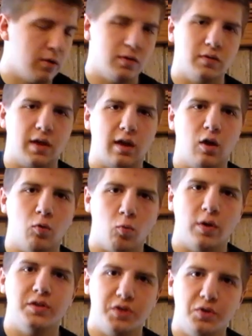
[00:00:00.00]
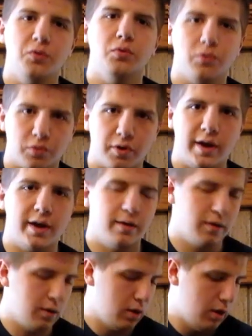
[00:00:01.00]
it's like a 1, 2, 3,
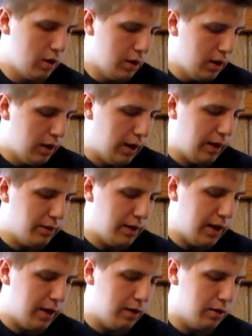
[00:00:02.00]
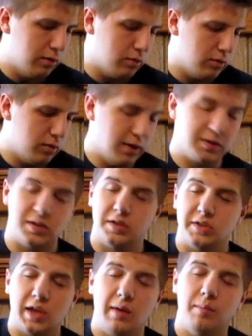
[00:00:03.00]
and then it's the
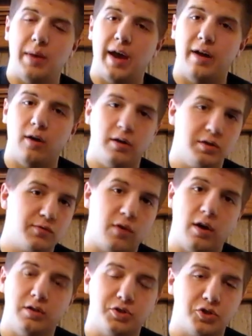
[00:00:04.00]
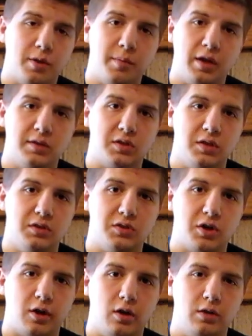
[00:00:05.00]
same pattern as far as strumming is
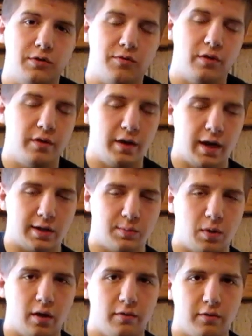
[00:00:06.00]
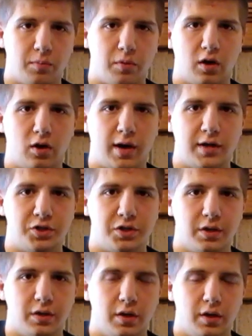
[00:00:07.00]
concerned for the next part of the
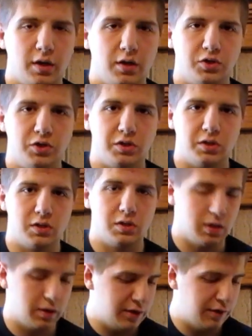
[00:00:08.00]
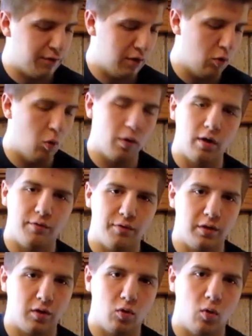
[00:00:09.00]
progression. Just a different order for
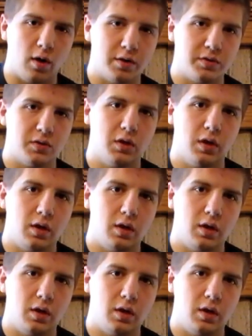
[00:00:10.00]
the chords.